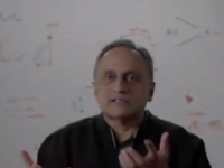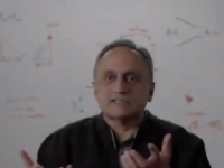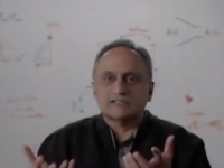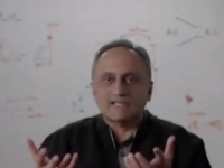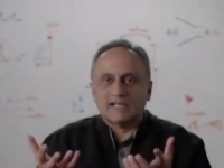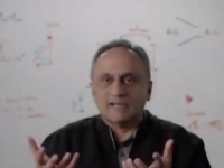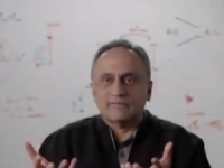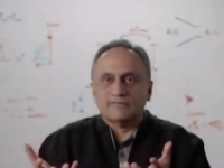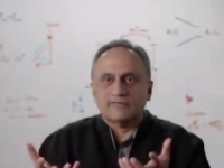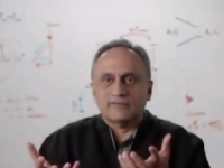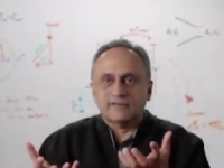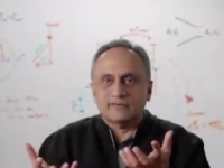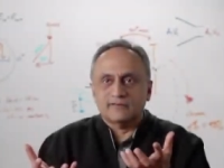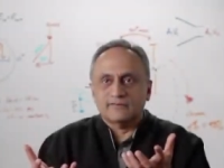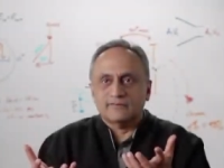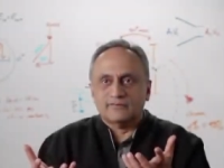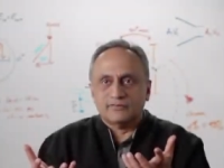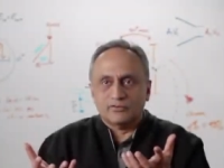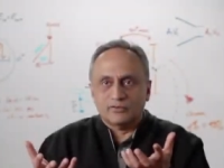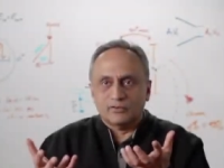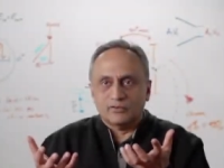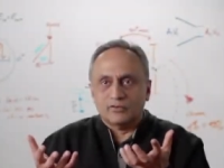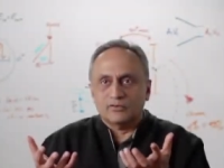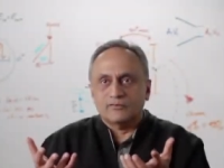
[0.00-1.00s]
at that
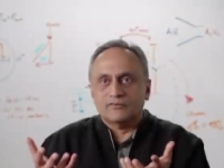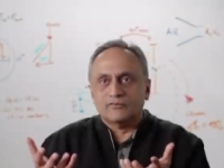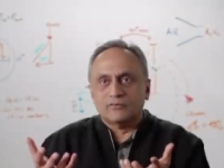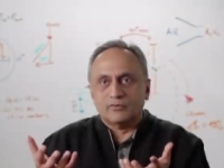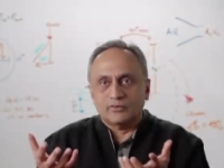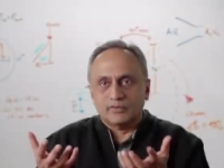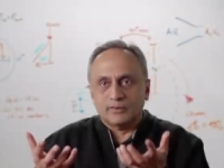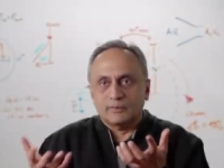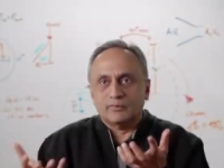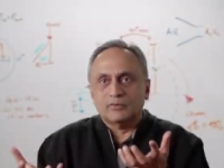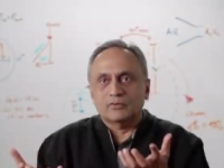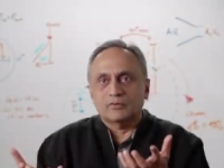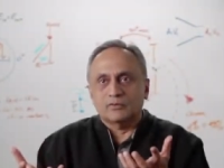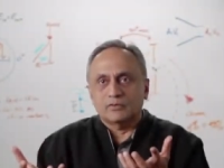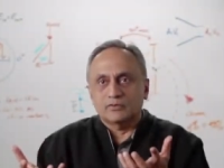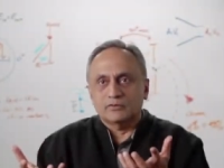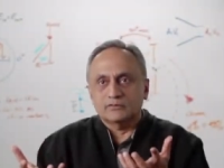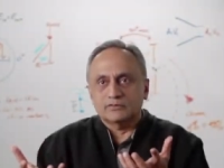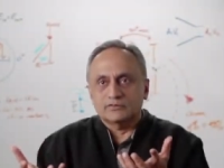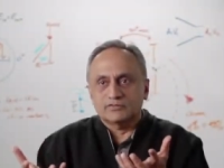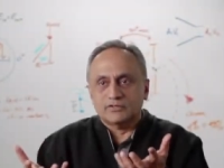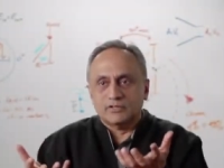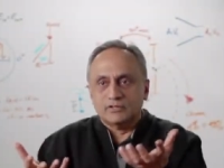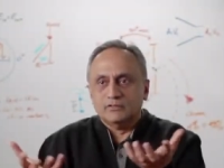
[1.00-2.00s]
for the poor,
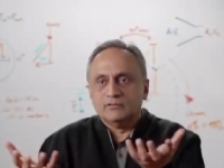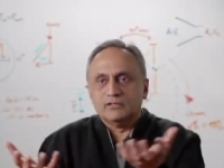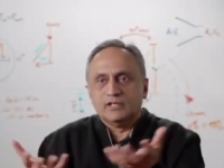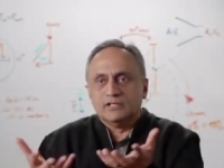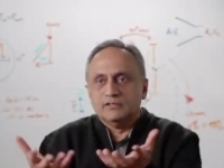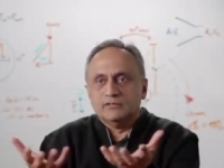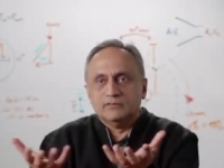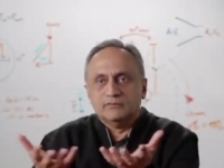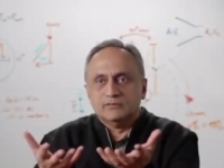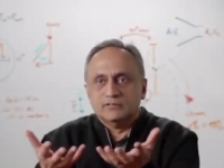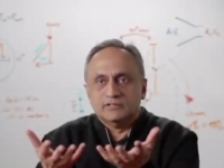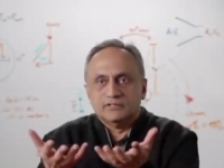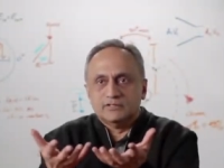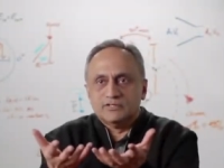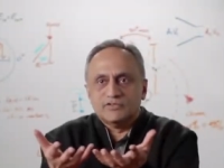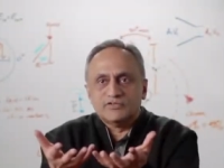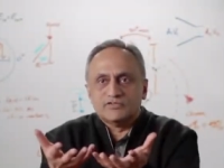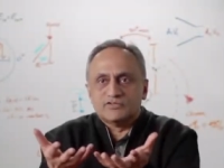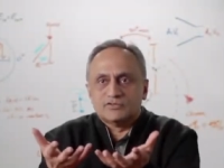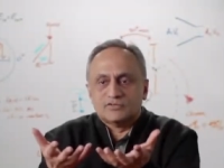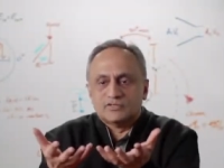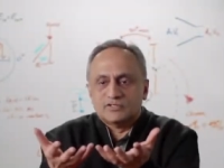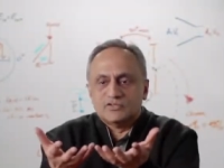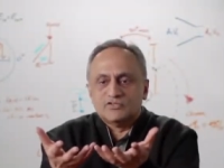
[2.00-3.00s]
and we said, okay, well,
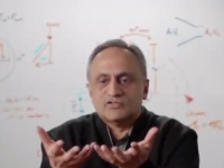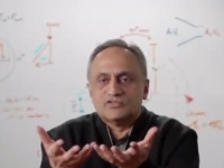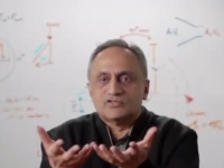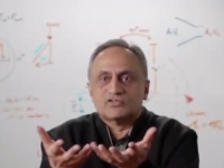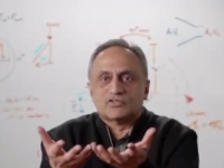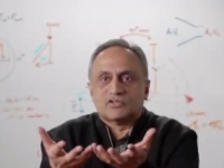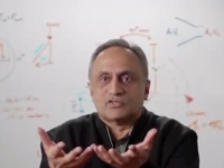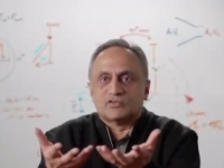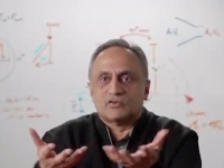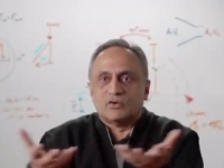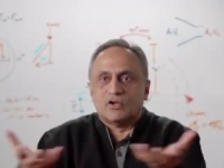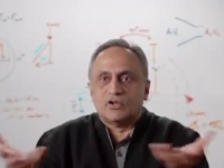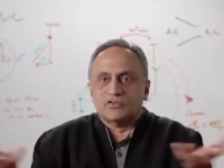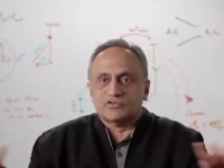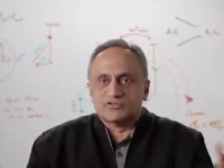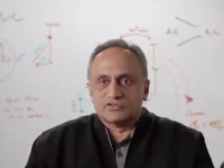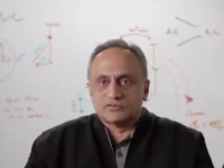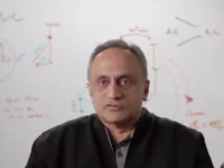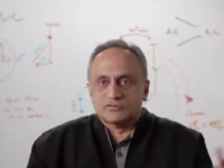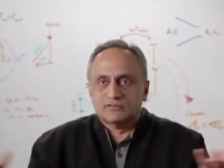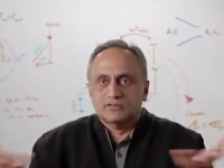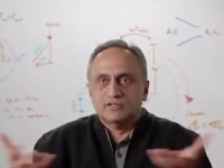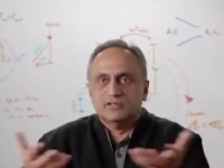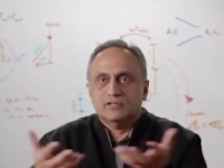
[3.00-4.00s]
this is
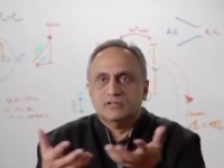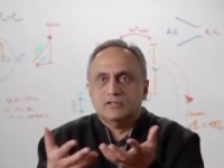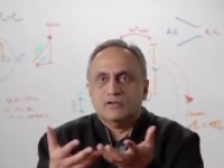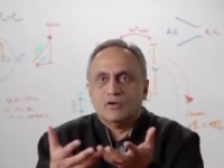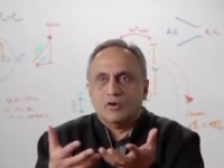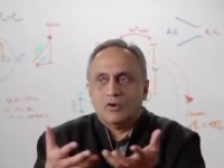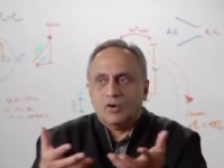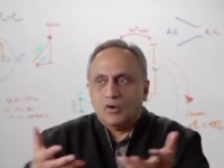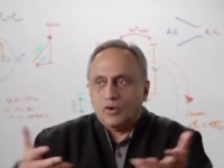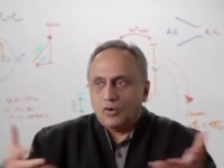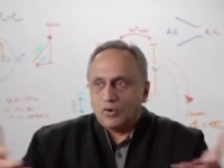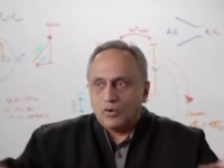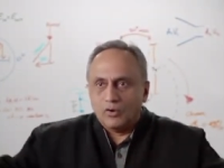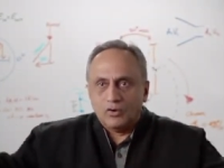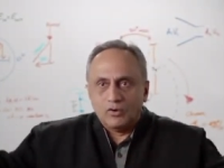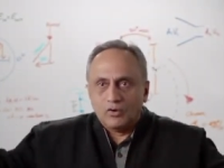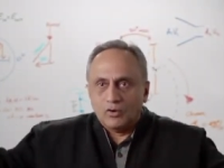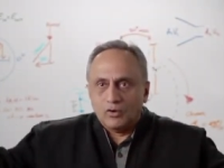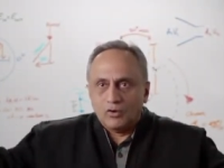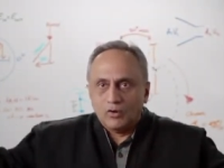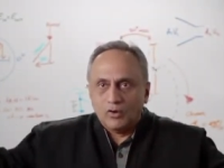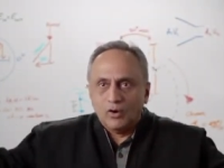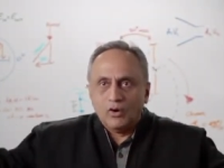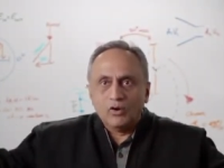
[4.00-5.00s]
across
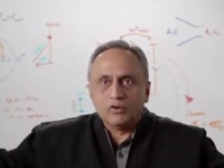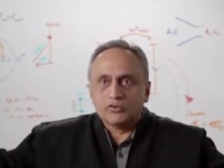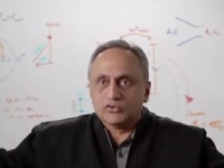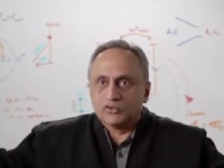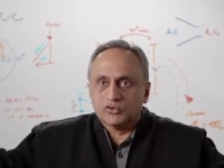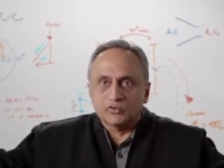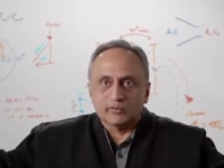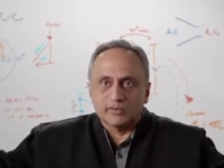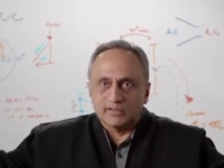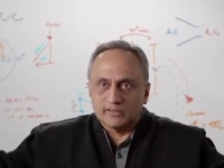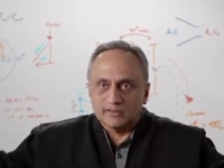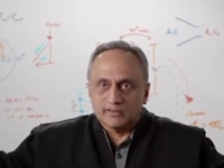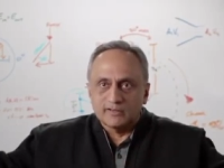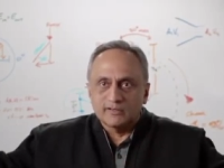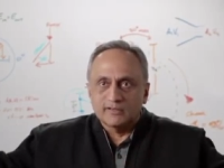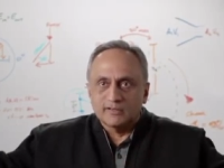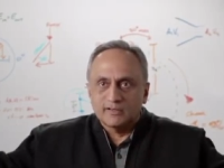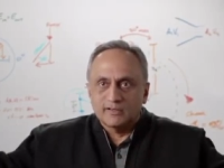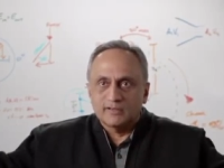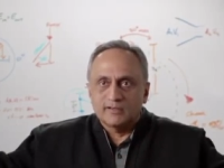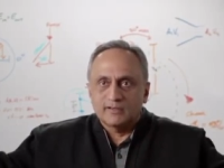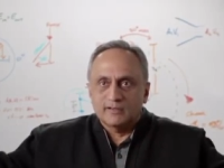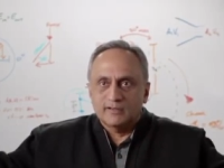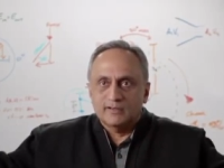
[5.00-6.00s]
all human
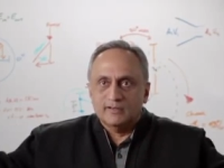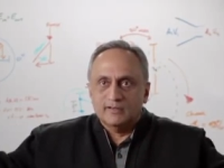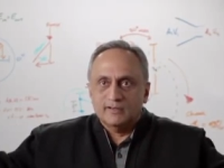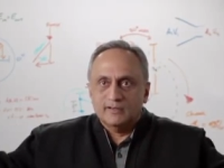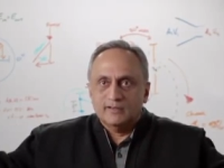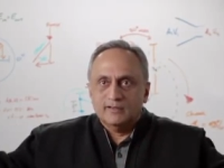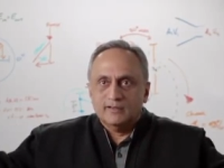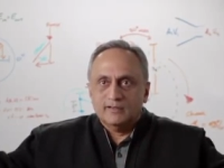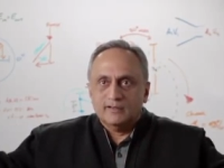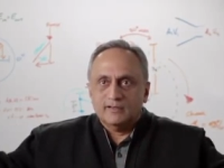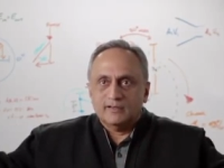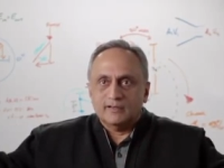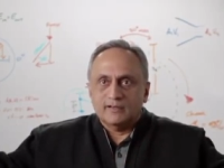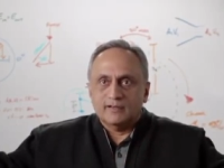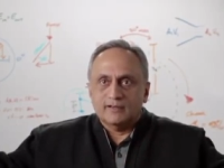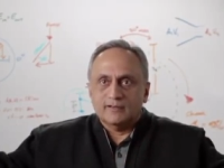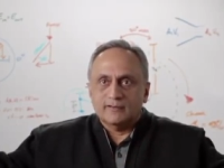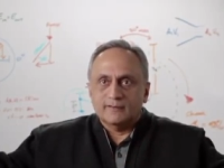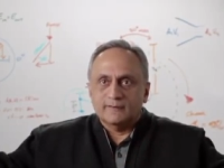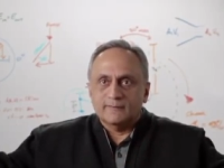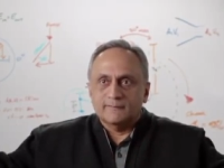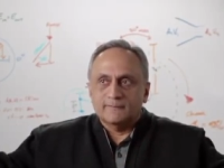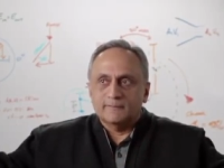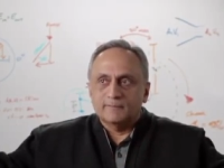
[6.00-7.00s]

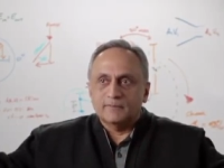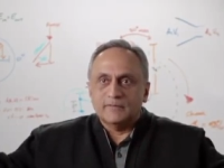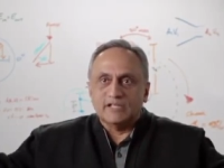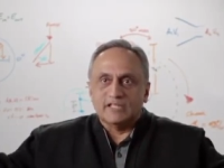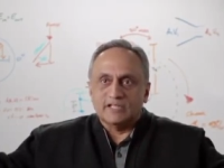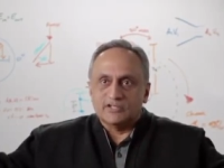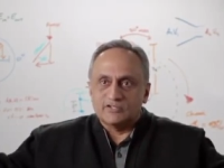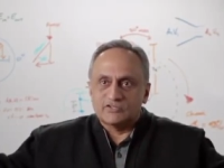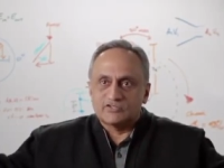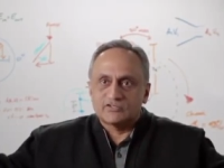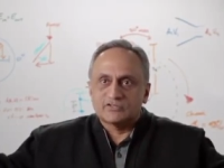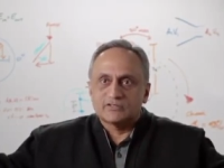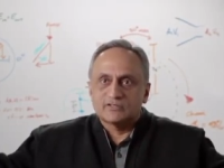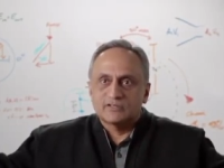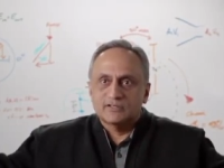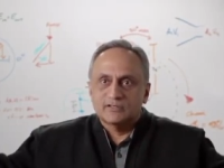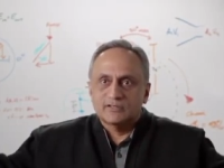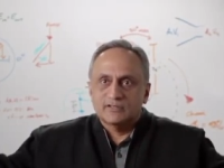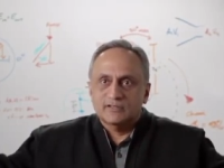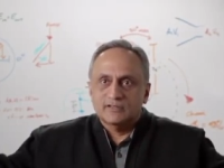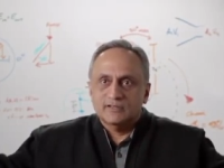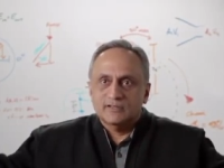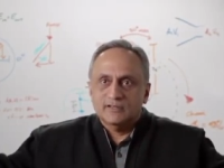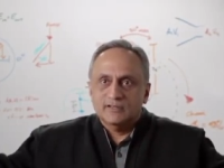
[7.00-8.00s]
needs.
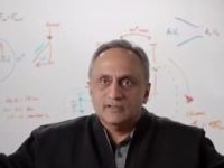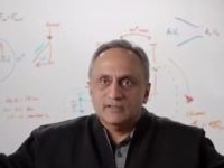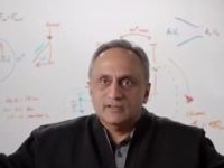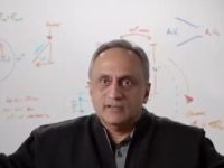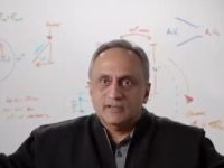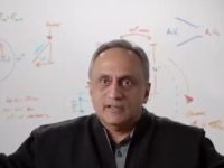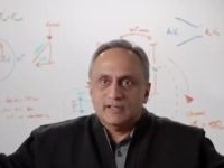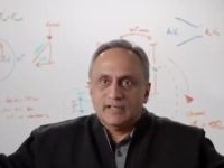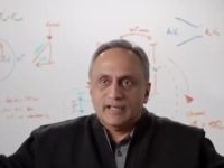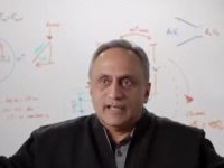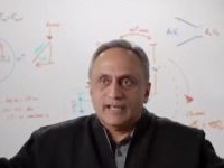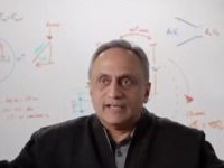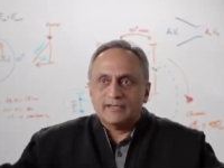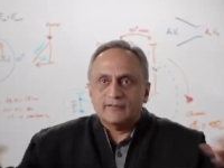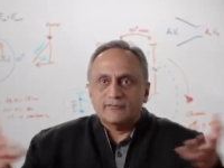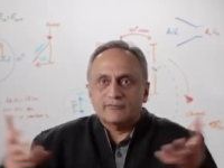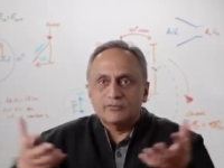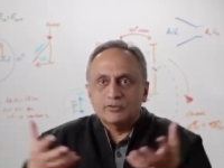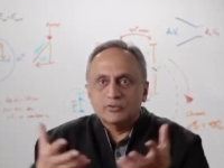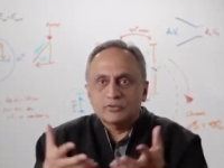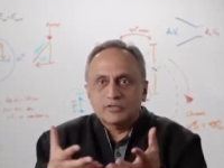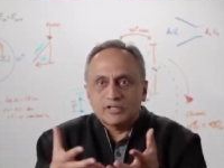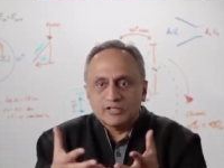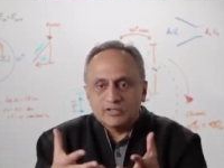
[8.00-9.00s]
And
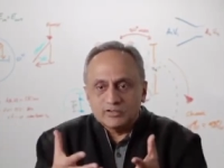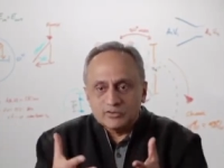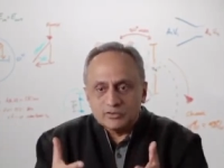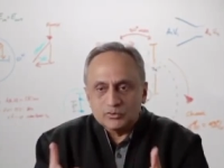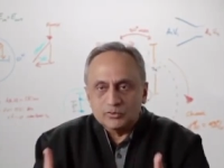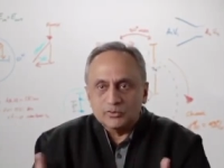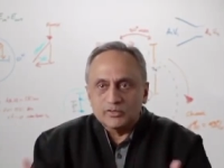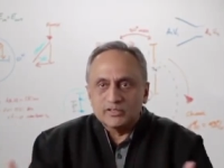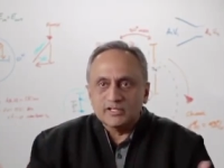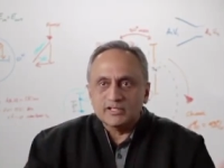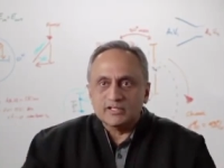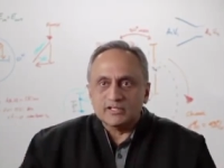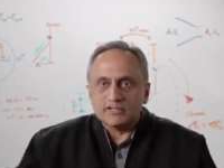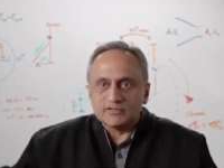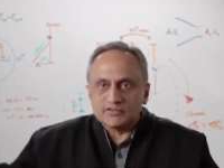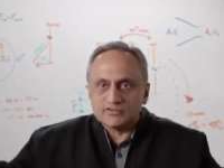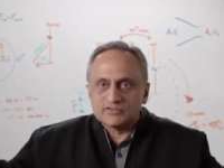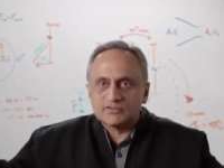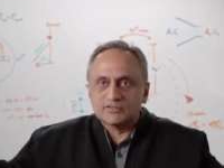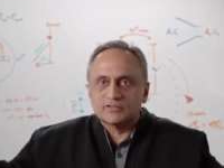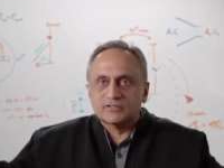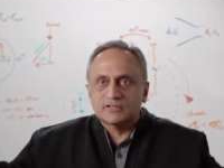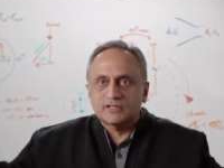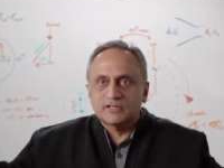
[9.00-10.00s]
if you can do
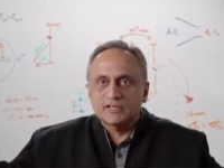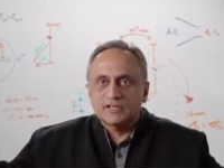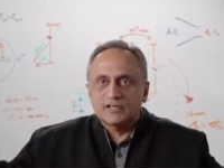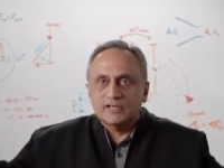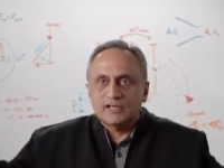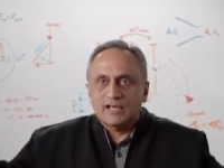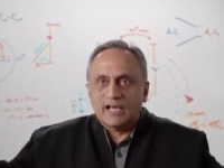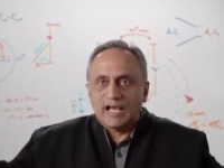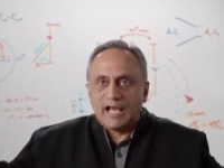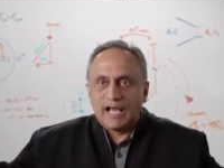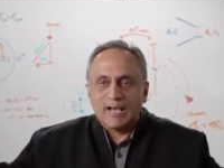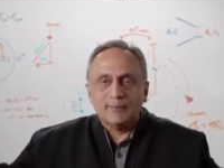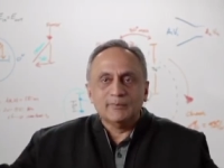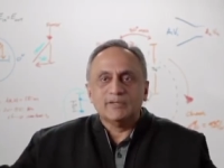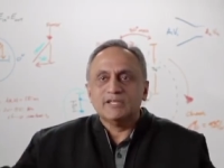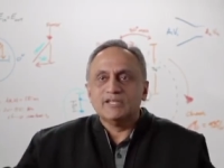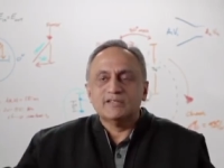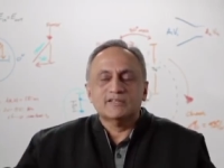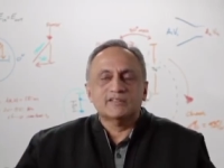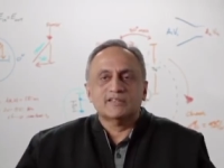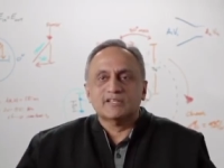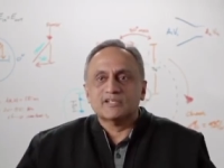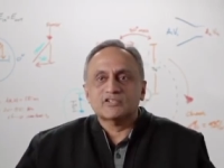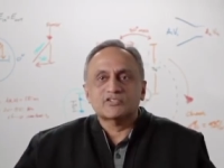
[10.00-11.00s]
this, how
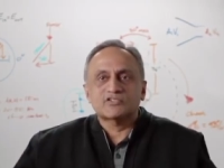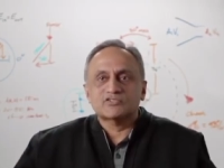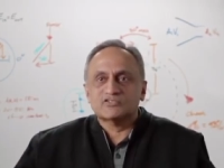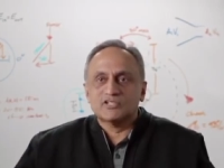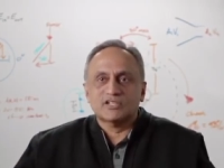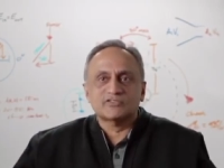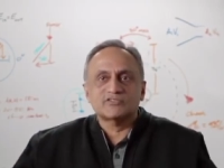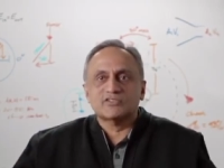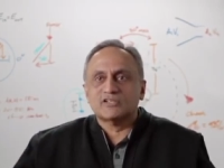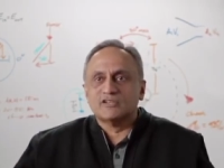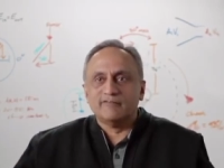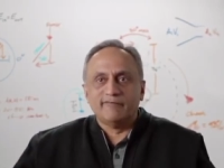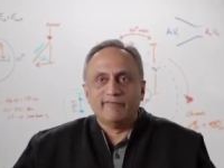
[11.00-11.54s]
many things does it